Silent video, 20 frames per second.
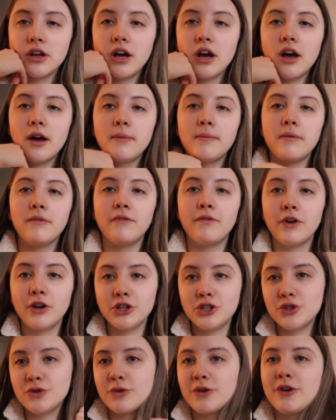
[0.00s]

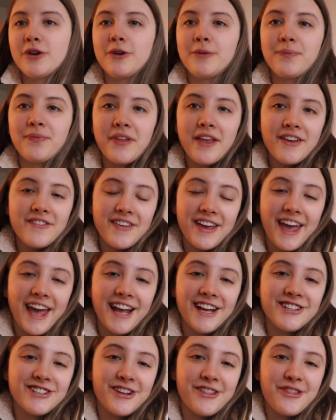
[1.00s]
virtual
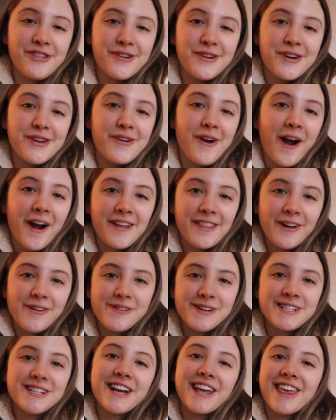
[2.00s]
vacation through New York
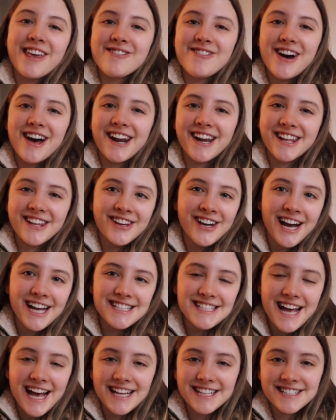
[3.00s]
that we took you on, and you
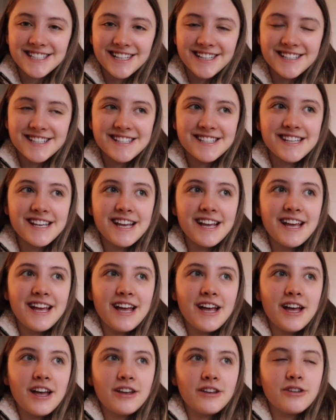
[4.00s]
guys asked us
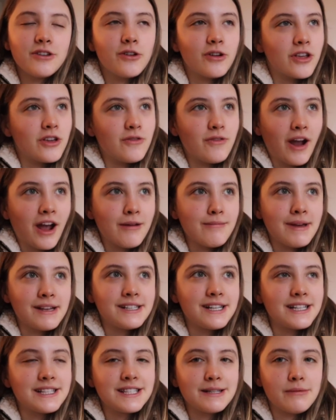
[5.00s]
or you
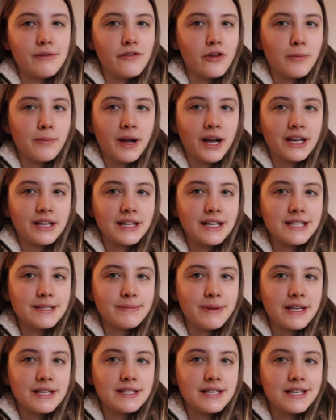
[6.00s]
recommended some of your bucket
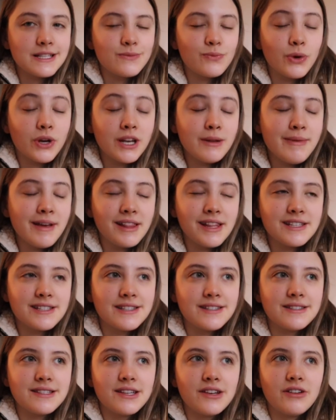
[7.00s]
list places. We're gonna make
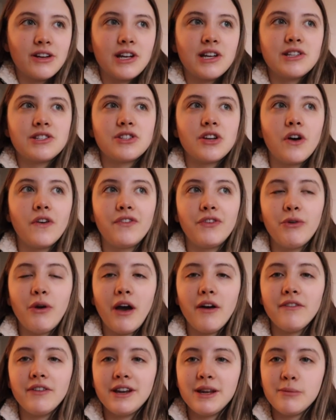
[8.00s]
this a series, so if you
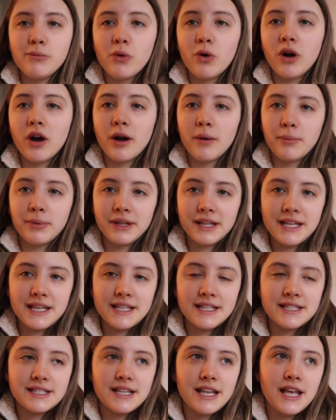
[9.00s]
have any more,
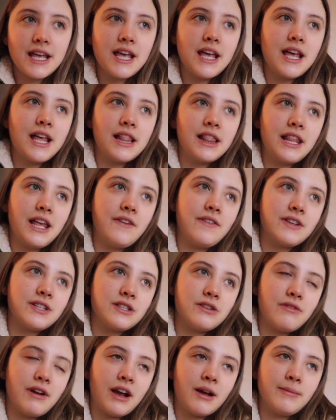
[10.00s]
please leave
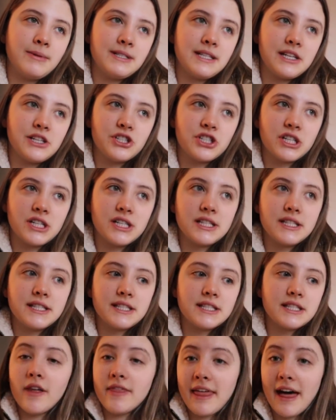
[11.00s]
us your
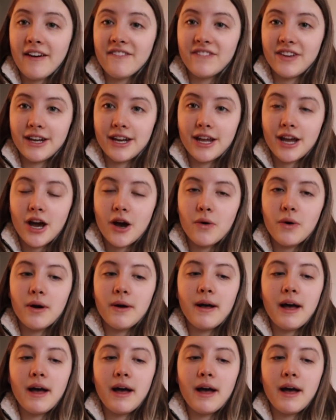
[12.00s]
recommendations on that video.